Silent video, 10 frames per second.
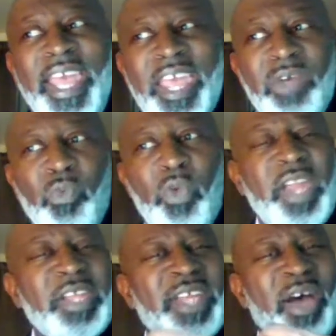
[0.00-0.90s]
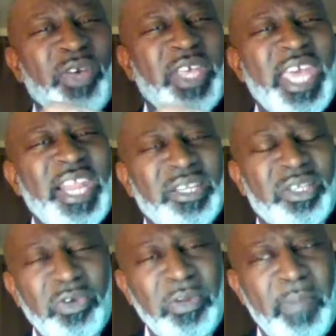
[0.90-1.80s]
It really don't get
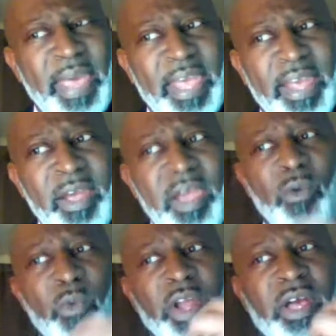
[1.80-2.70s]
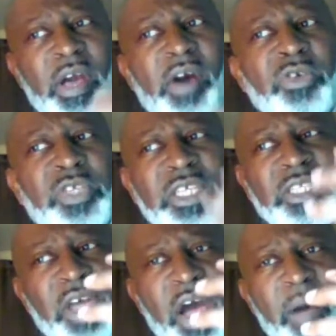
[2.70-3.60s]
into the man when a coach
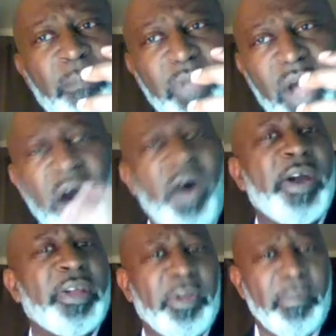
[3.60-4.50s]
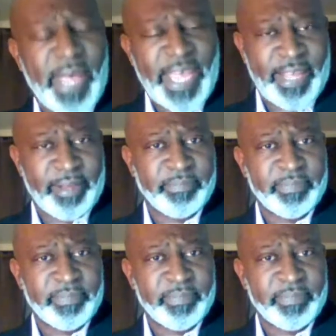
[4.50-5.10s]
is hard on a man